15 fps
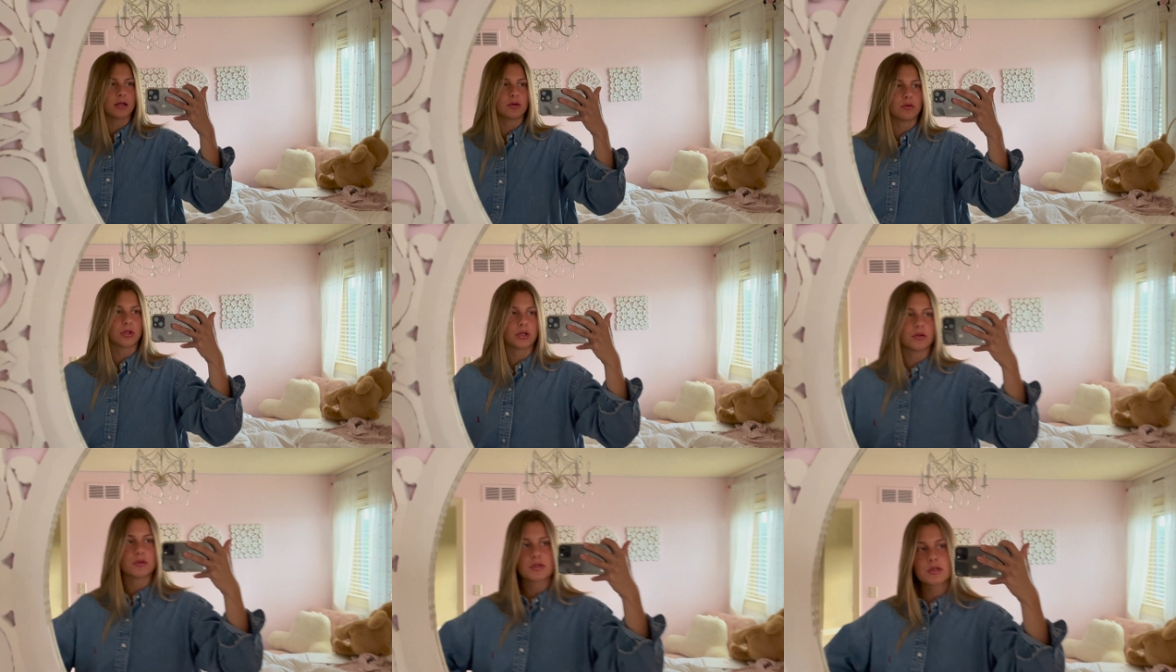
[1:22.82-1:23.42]

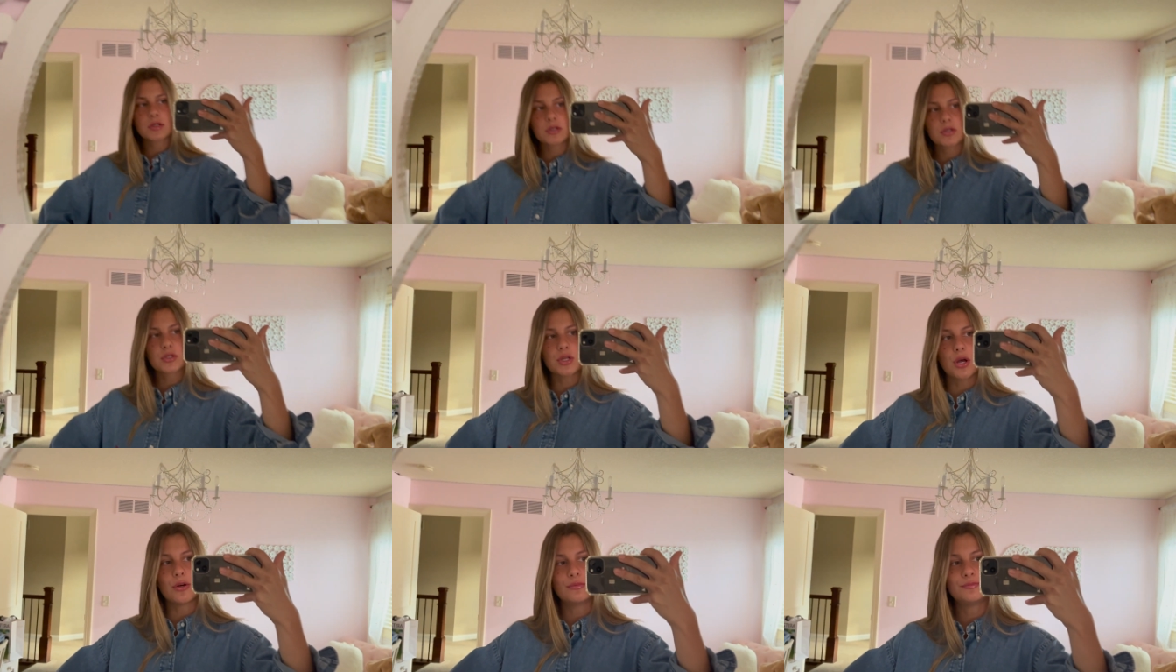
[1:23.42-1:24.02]
Golden Goose.
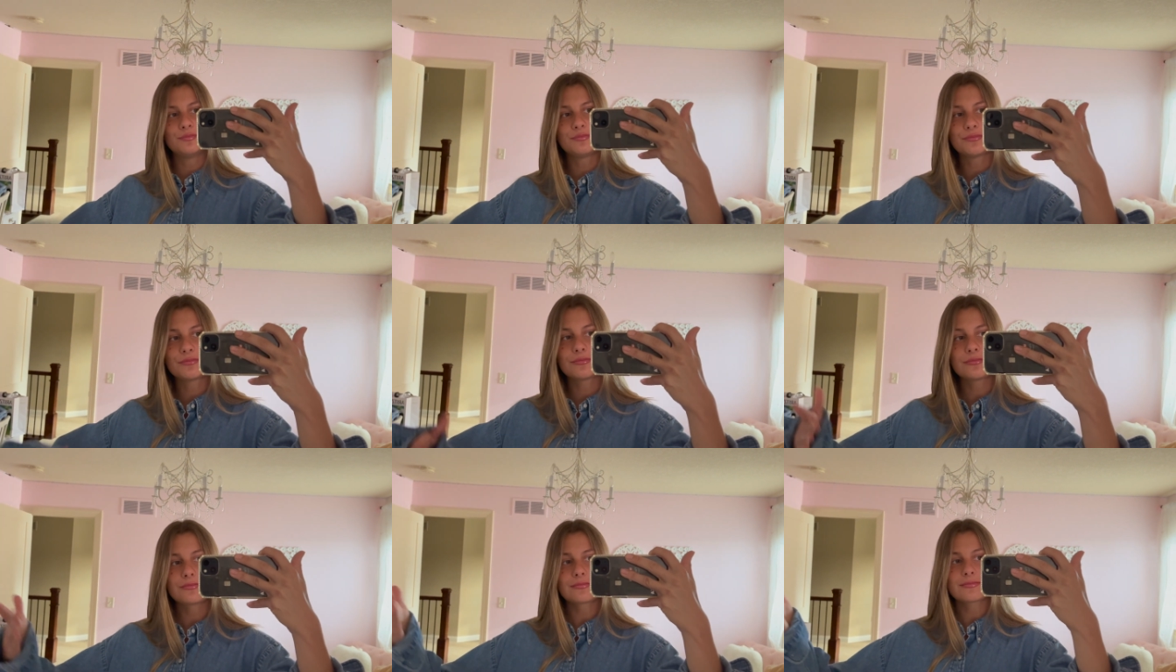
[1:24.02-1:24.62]
So
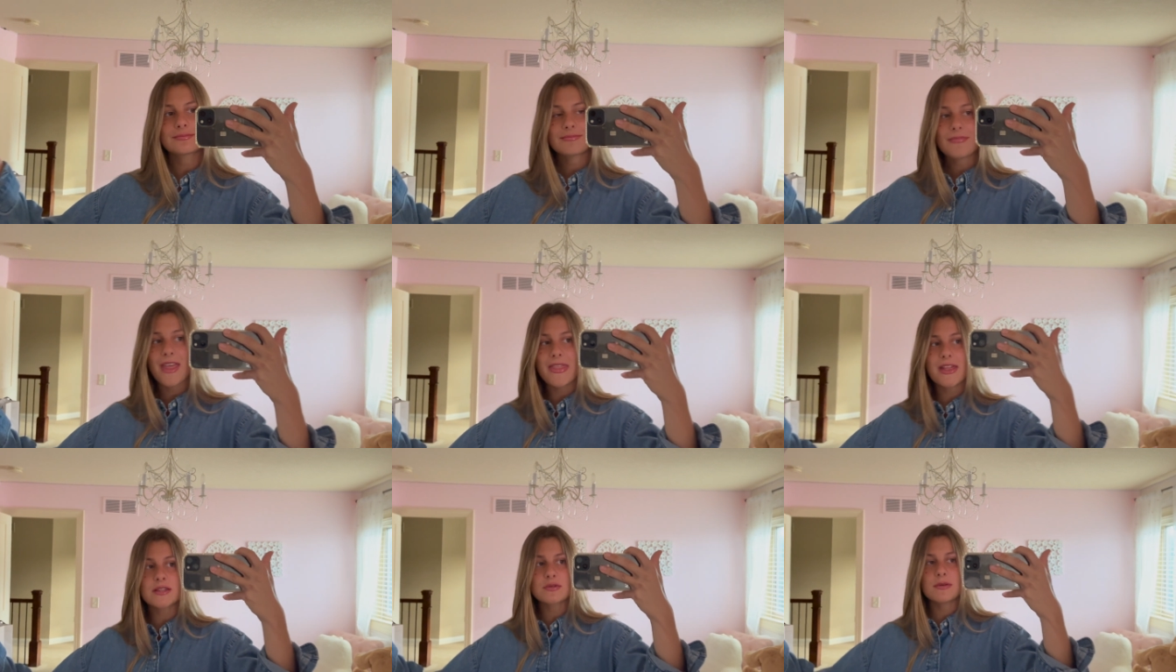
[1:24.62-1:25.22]

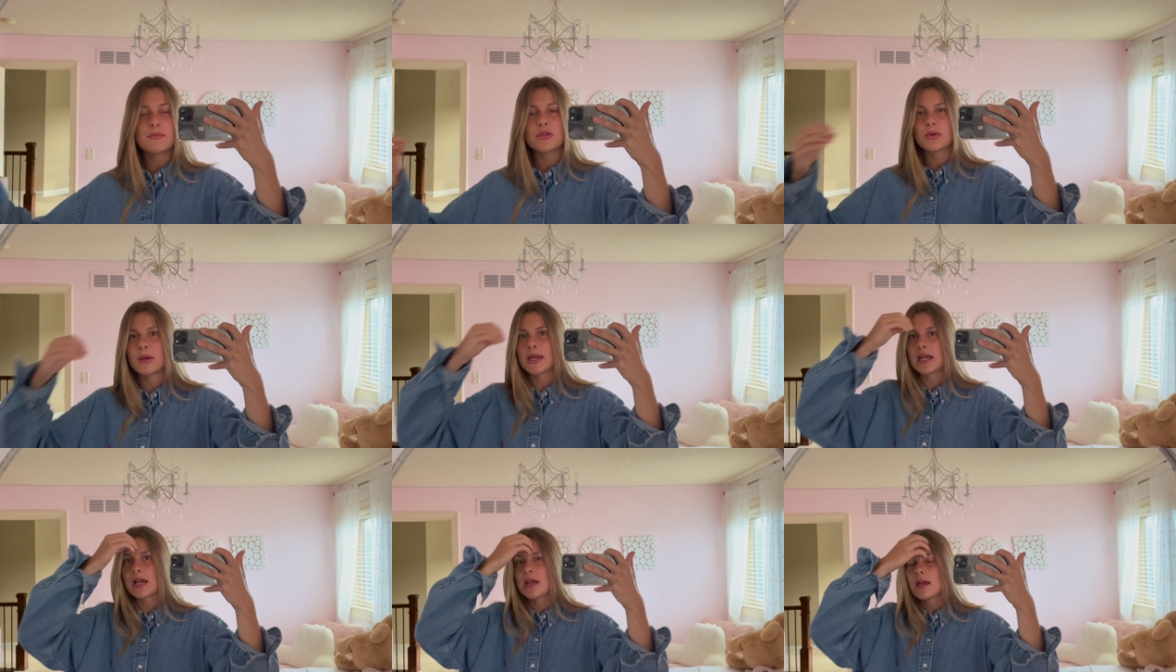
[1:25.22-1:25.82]
that's what I'm
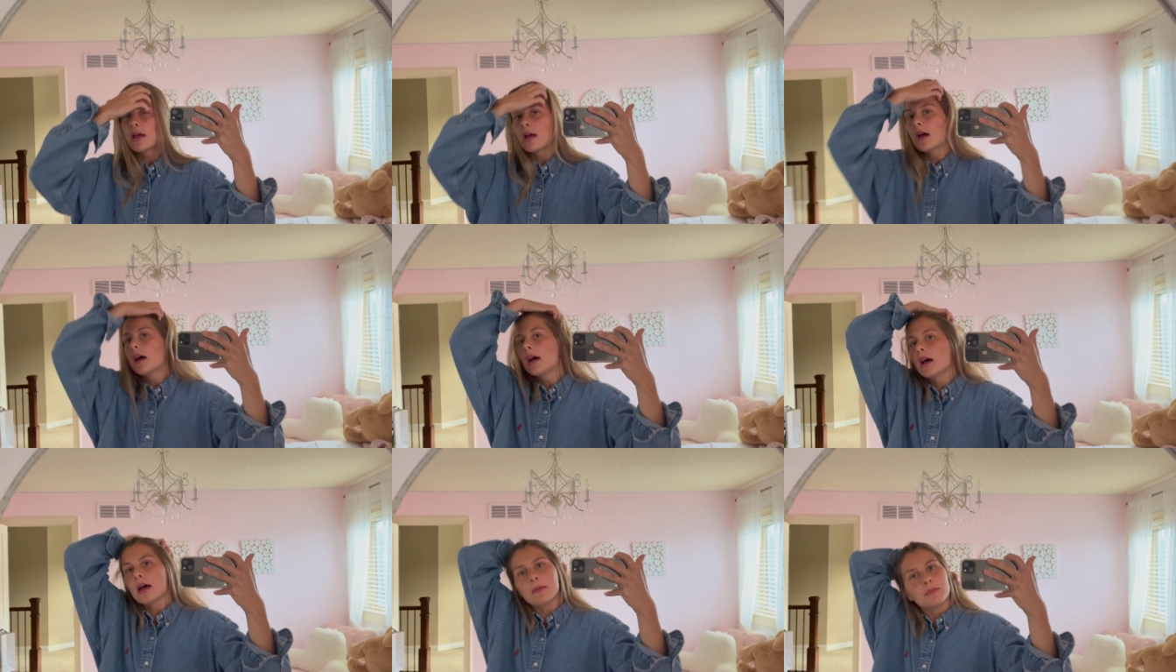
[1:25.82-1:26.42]
doing.
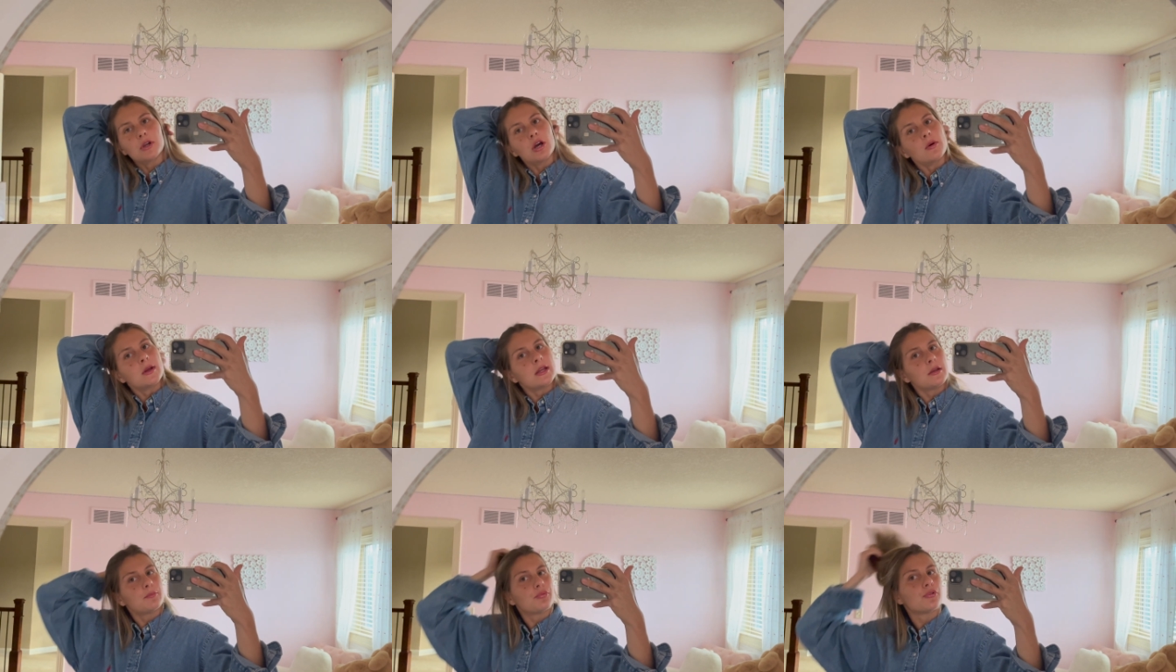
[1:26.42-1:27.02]
I'm
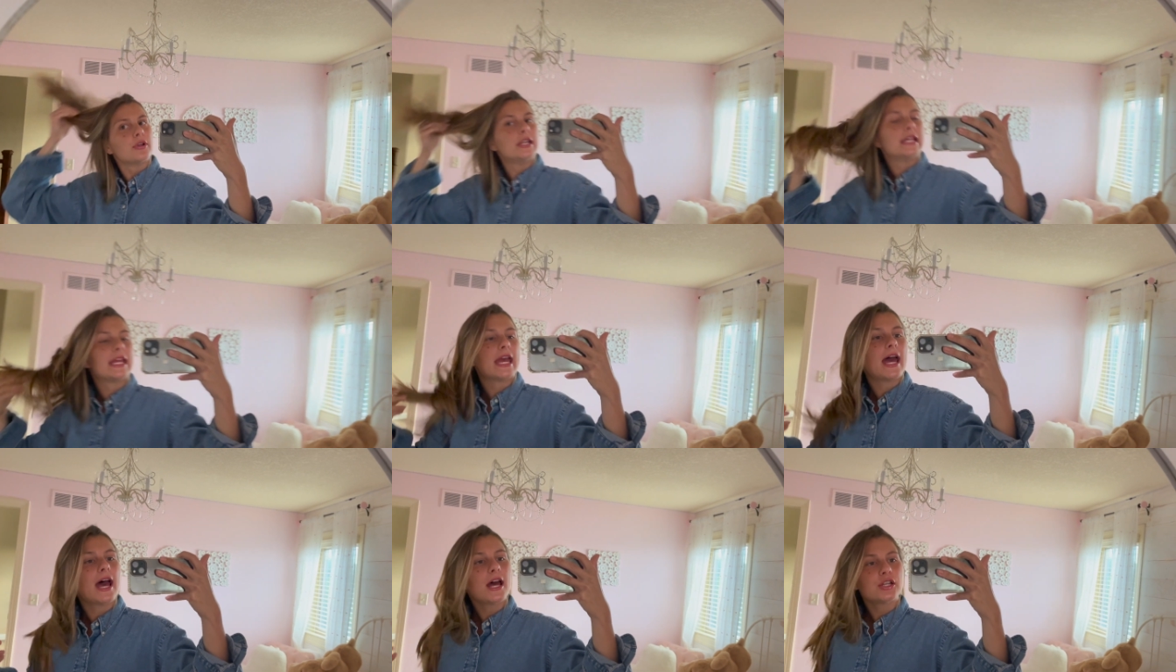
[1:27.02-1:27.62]
going pretty
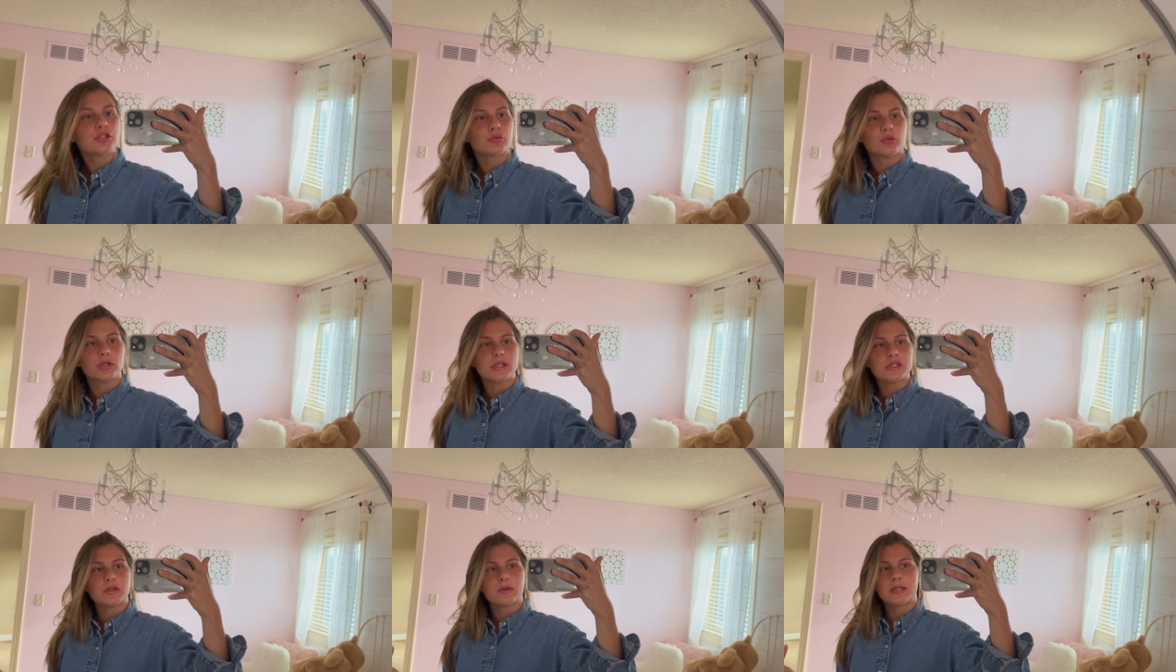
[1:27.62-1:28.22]
casual,
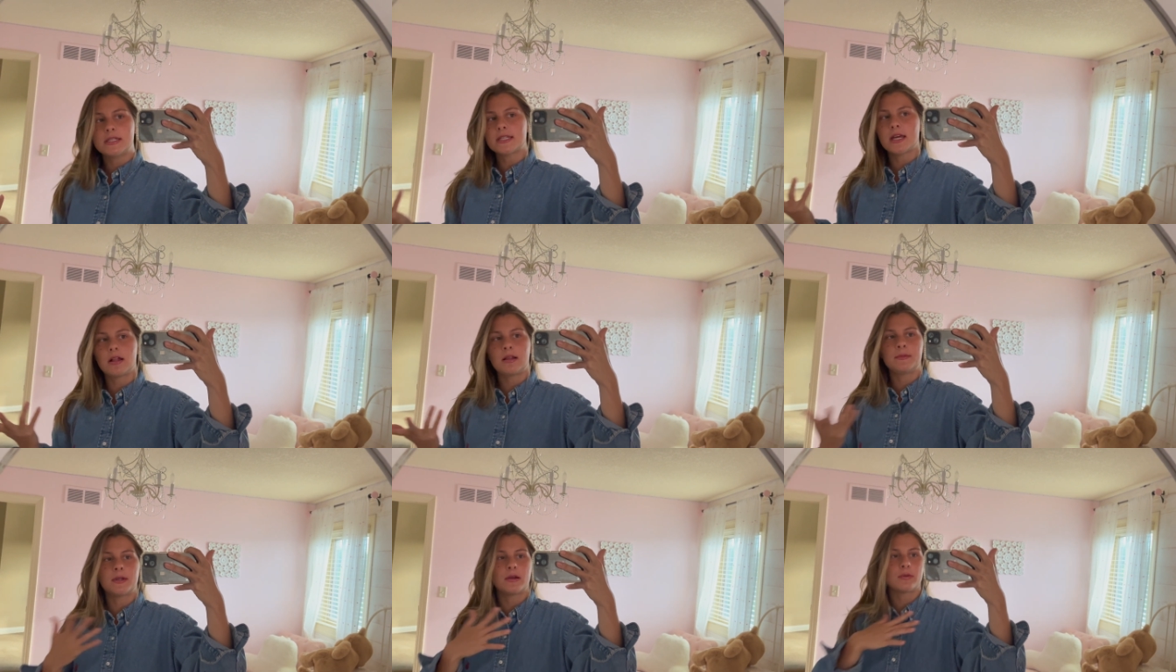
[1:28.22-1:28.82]
as you can
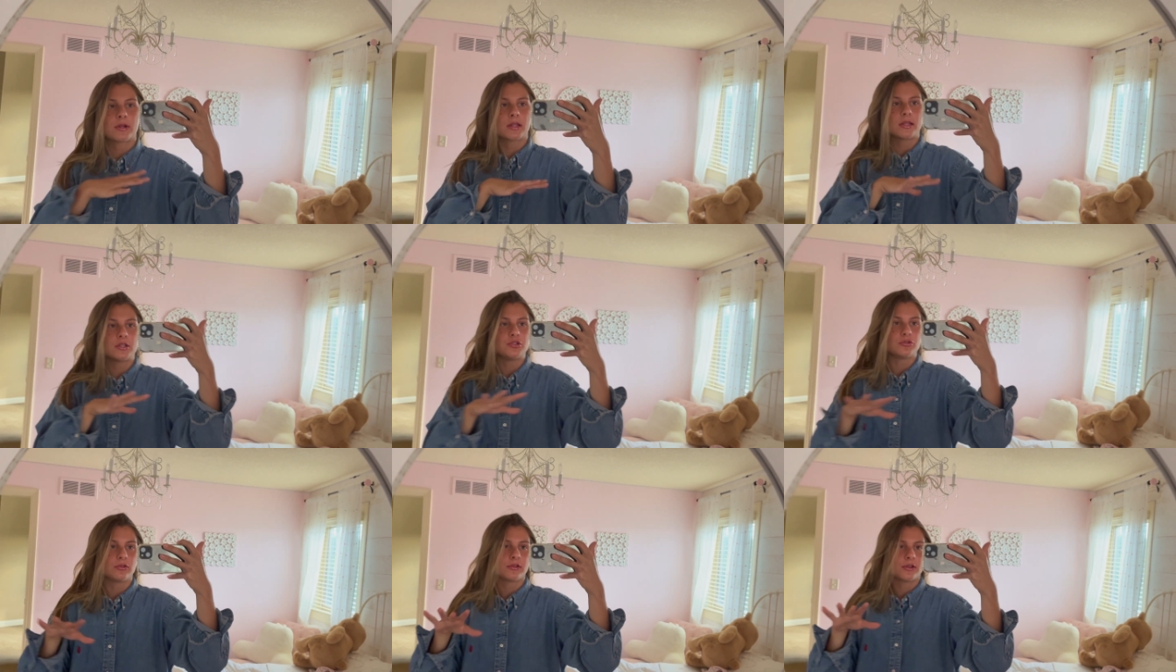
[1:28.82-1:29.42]
tell. I'm not wearing like
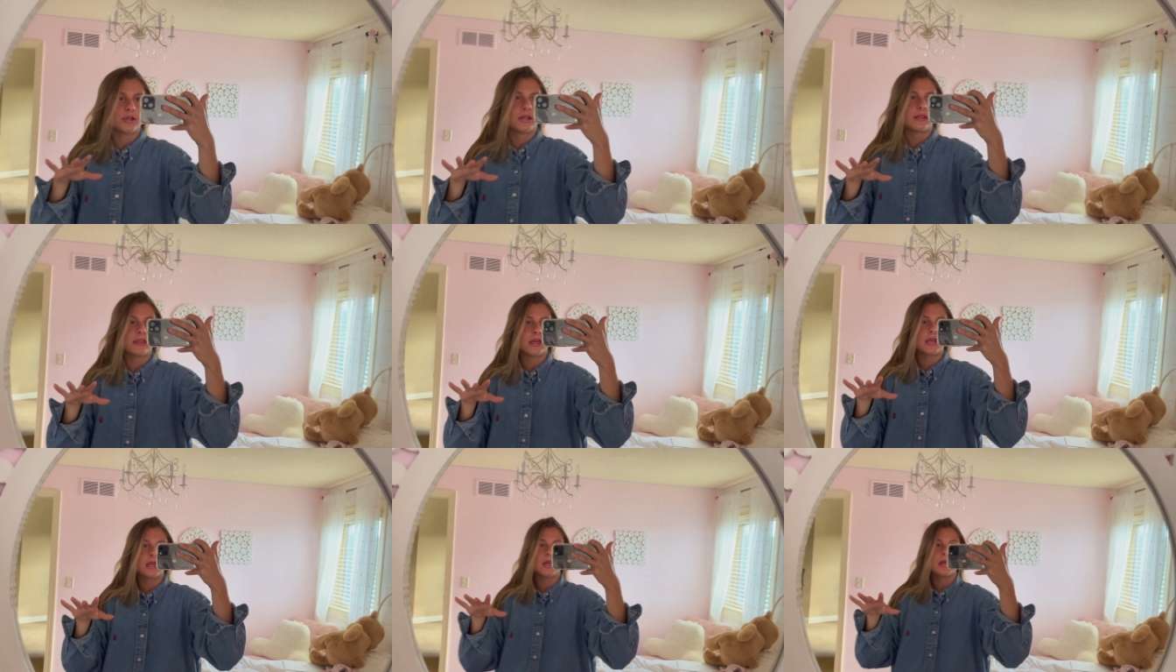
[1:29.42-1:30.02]
jewelry or
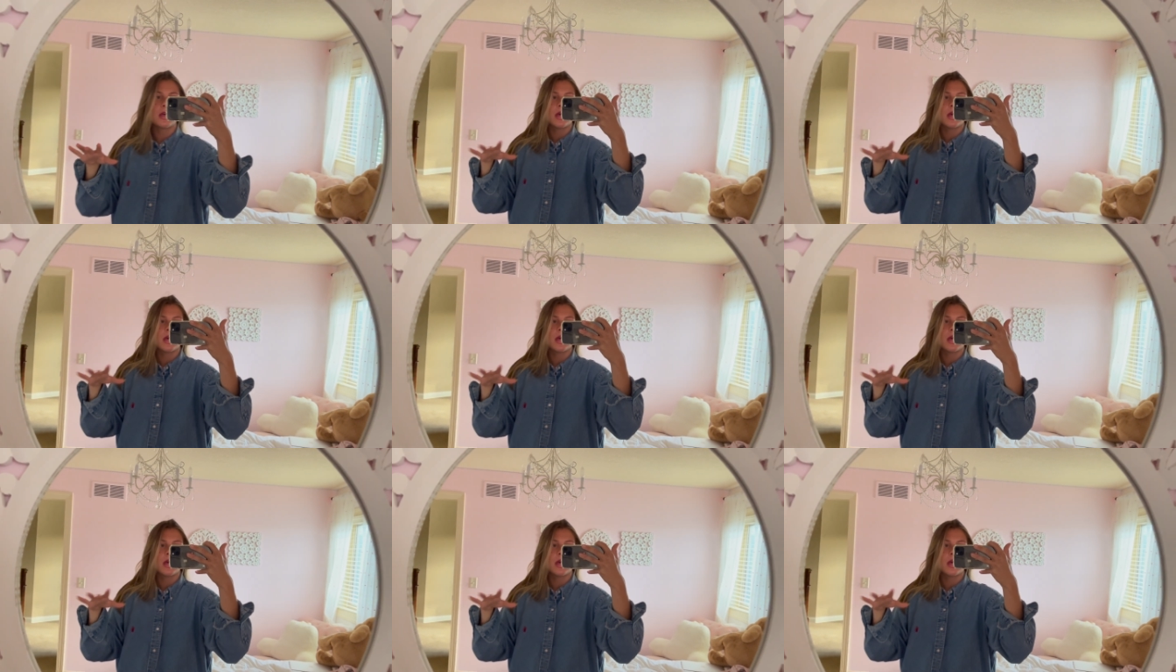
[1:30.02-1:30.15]
anything